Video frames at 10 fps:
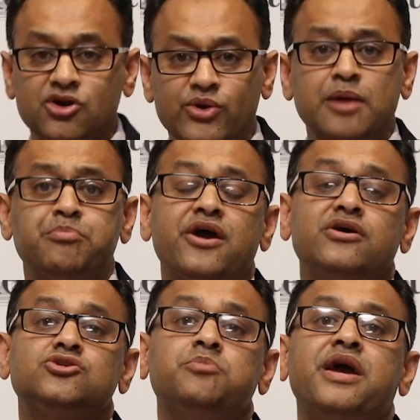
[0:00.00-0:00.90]

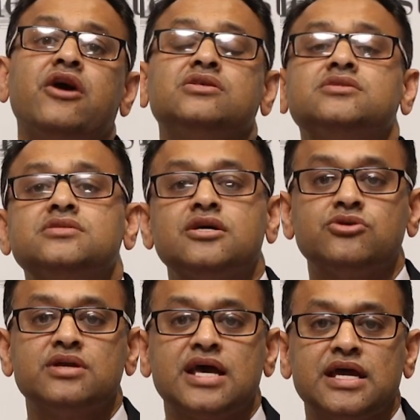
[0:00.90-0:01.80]
grandparents or parents,
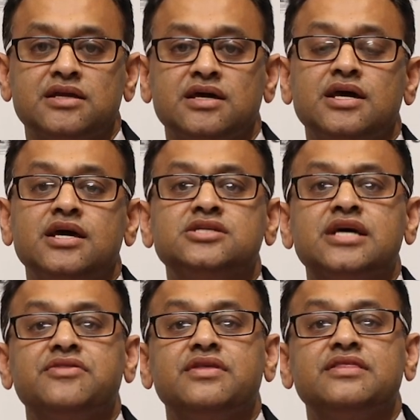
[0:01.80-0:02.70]
etc. need.
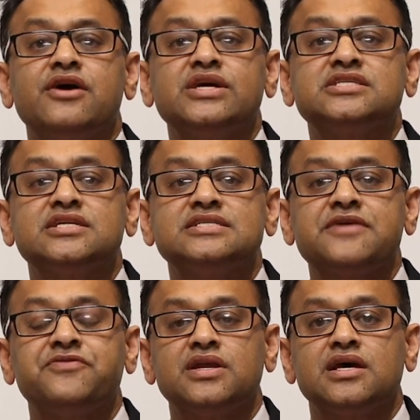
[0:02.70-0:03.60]
So there is a
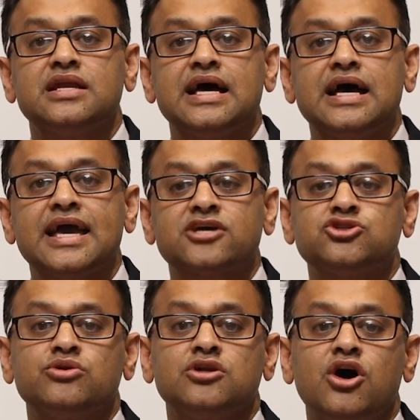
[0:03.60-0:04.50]
definite
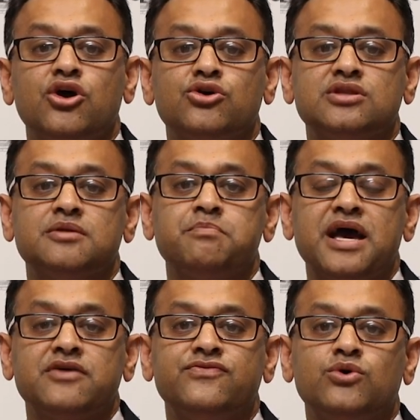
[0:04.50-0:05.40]
extra load that
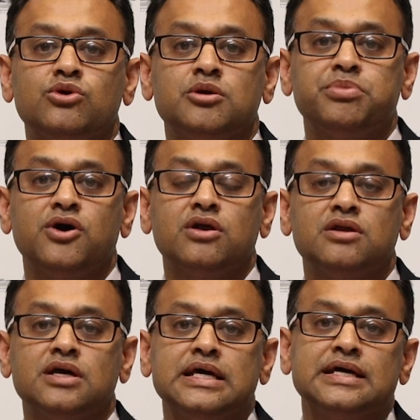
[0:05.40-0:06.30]
may fall
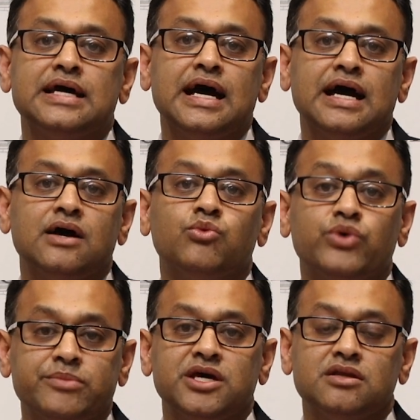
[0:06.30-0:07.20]
upon
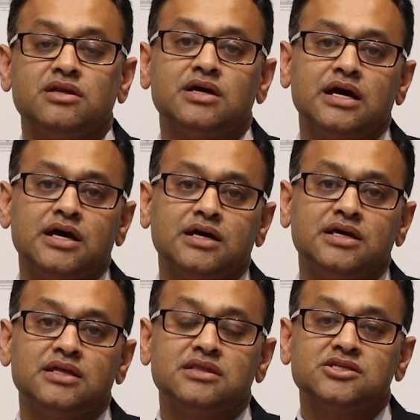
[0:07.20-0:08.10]
women
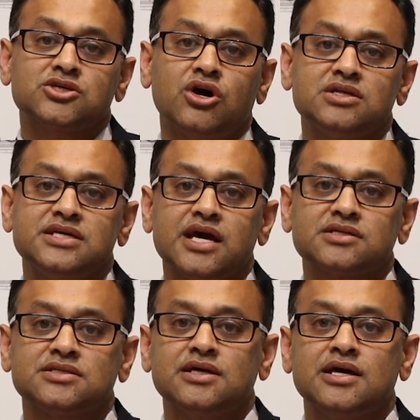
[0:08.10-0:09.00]
in this
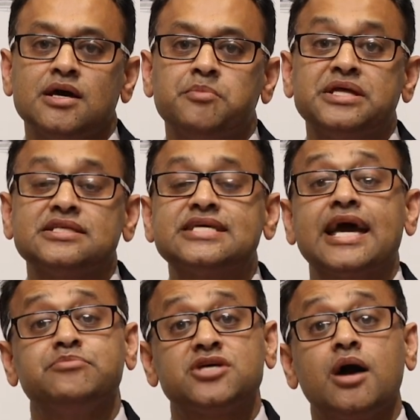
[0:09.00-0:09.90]
context. But at the
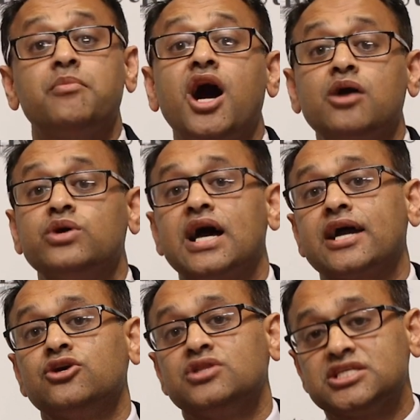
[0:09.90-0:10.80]
same time, I would
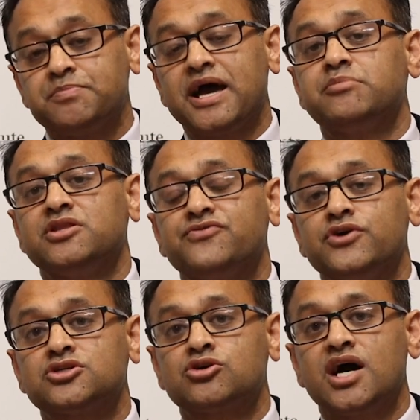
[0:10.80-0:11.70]
argue this may be the
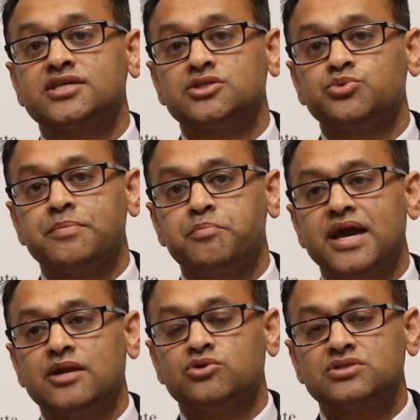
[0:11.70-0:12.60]
first crisis where
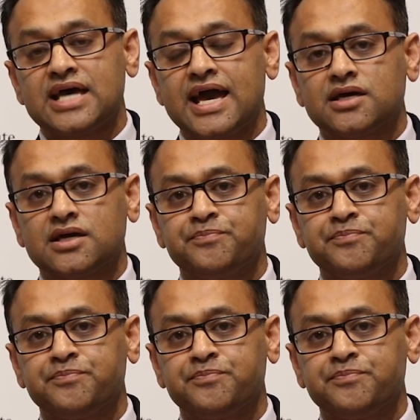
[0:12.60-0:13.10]
men will take,